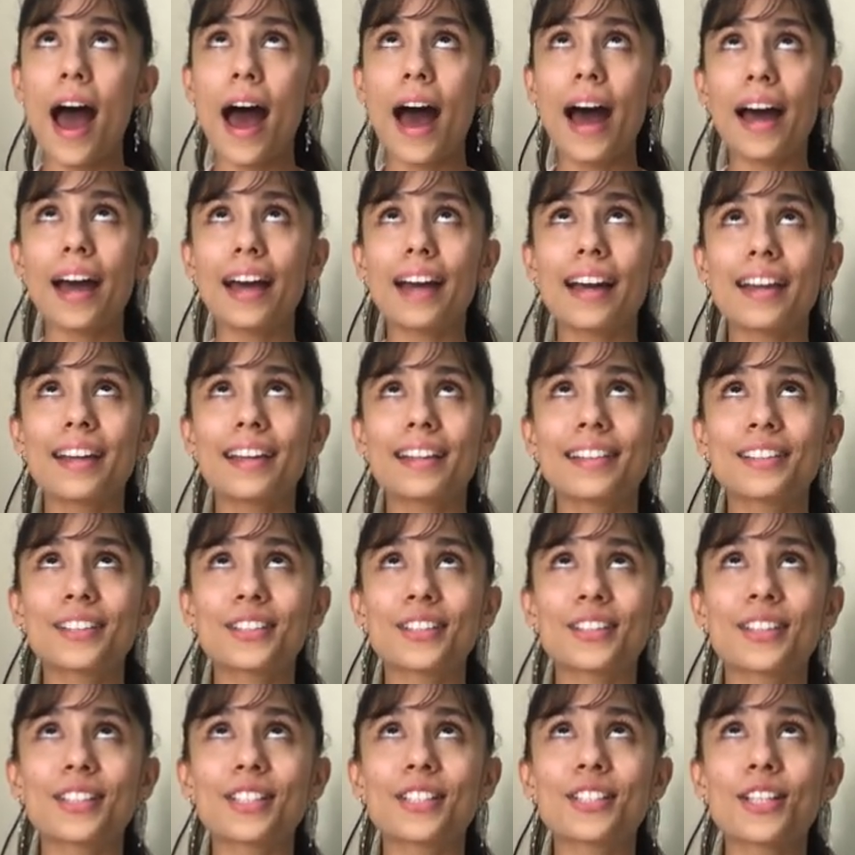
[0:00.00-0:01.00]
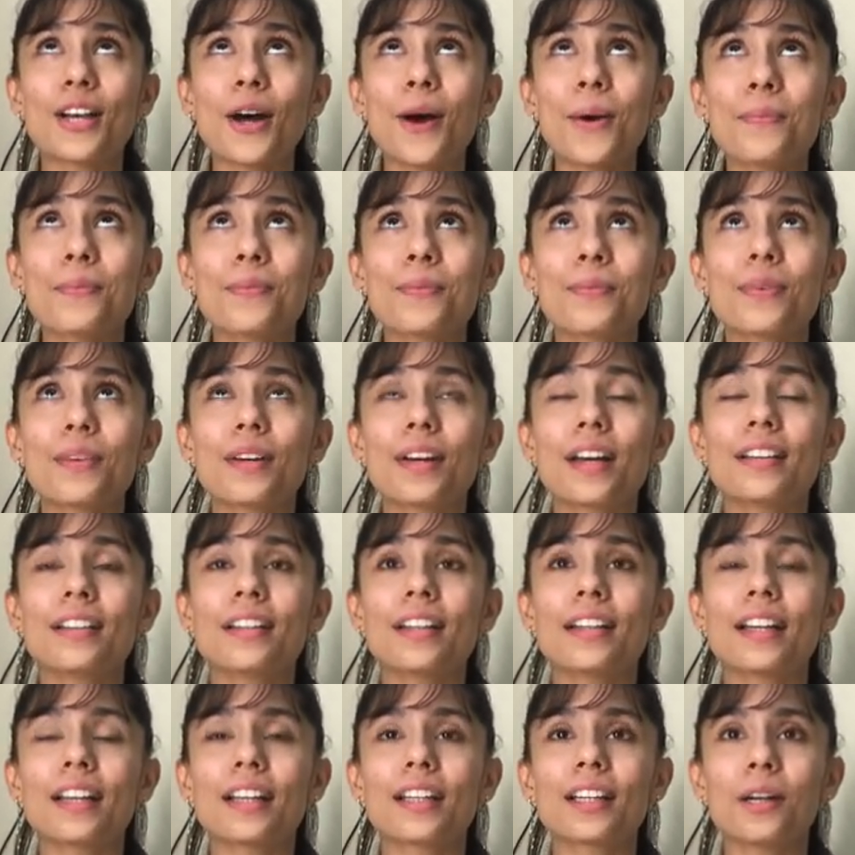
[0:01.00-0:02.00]
and to the top, and
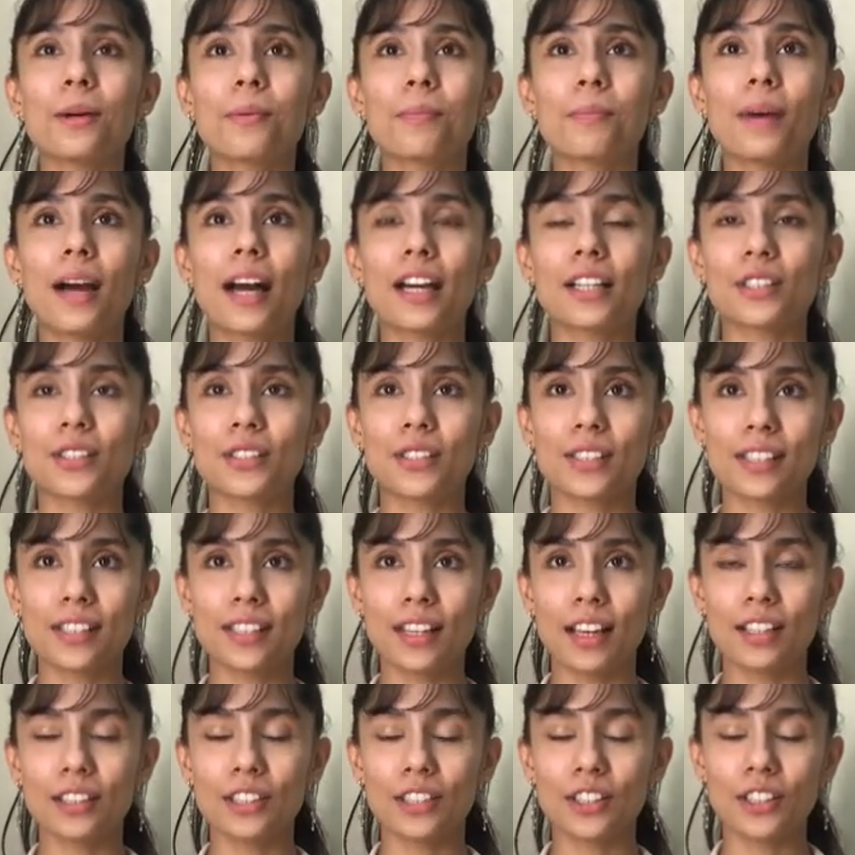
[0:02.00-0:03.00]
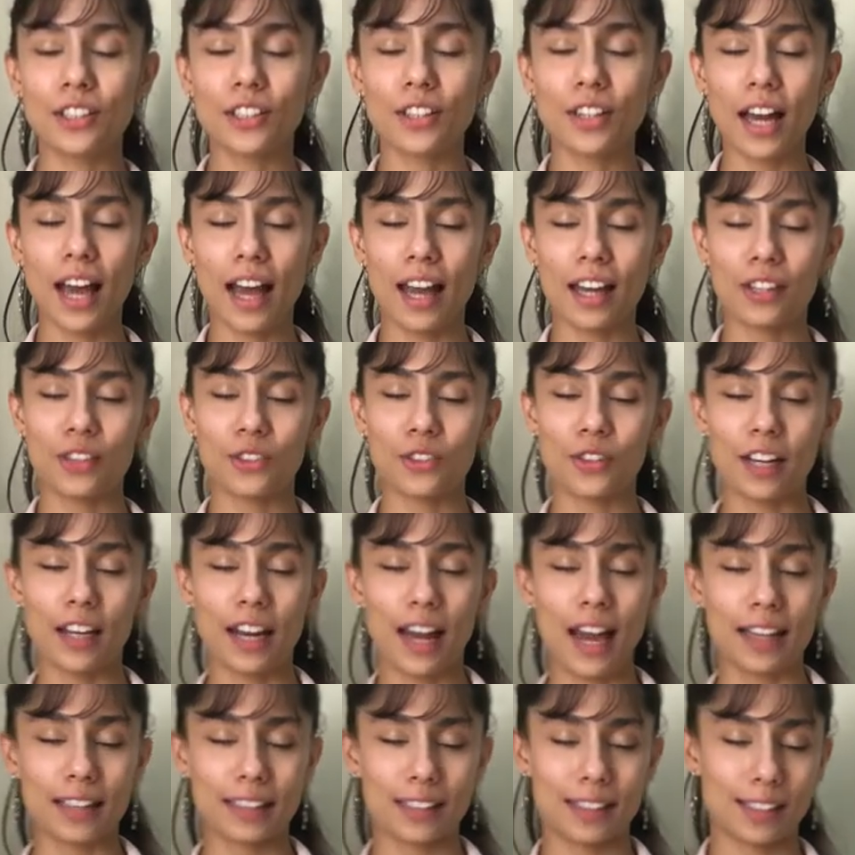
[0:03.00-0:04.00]
then I come back to center and
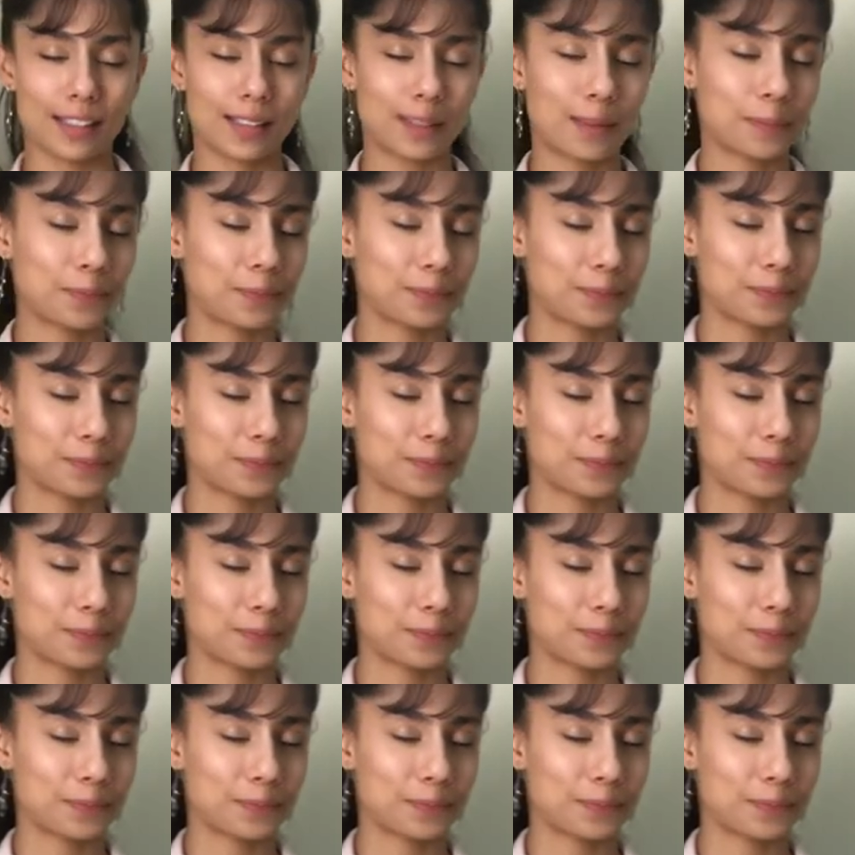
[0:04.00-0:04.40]
relax.